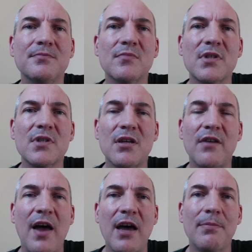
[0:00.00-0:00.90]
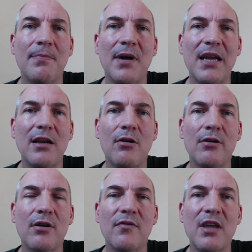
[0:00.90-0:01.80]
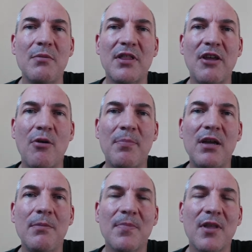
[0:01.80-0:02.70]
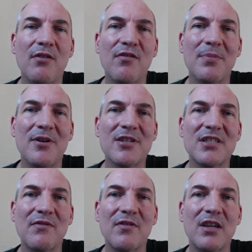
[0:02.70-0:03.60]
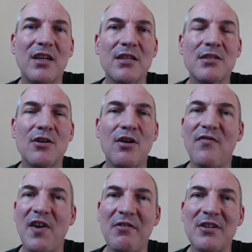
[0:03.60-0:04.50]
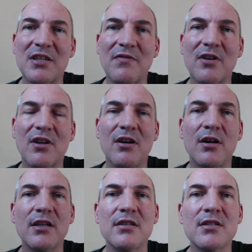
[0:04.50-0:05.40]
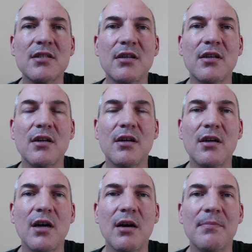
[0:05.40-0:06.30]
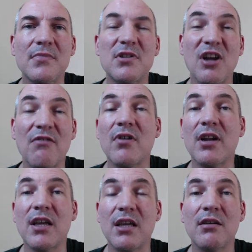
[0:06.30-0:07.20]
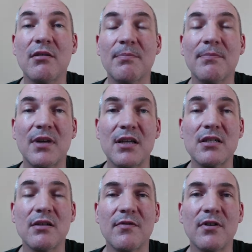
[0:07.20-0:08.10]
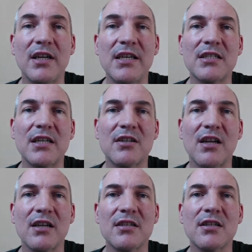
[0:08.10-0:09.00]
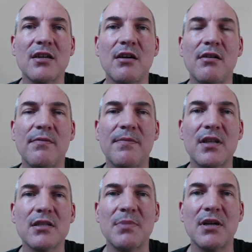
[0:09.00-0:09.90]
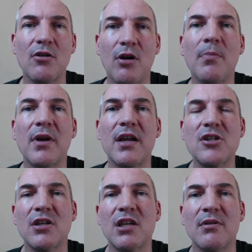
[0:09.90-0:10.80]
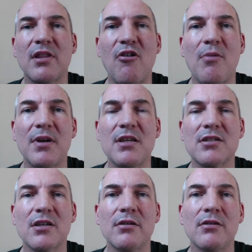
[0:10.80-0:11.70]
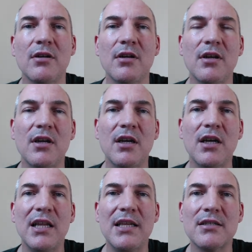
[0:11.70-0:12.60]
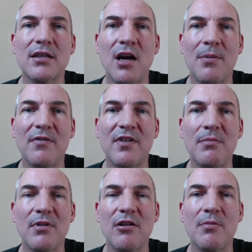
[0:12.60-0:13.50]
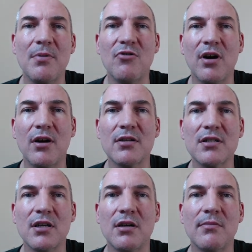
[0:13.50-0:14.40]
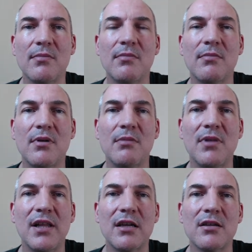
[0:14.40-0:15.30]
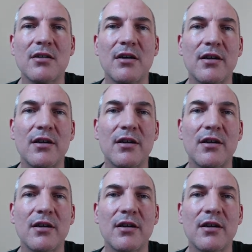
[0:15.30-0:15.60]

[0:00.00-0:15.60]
So I've had a lot of chemotherapy over the past 7 years of various different kinds. Generally, because I've got late stage cancer, that's been combination chemotherapy, so at least a couple of chemotherapy drugs and molecular targeted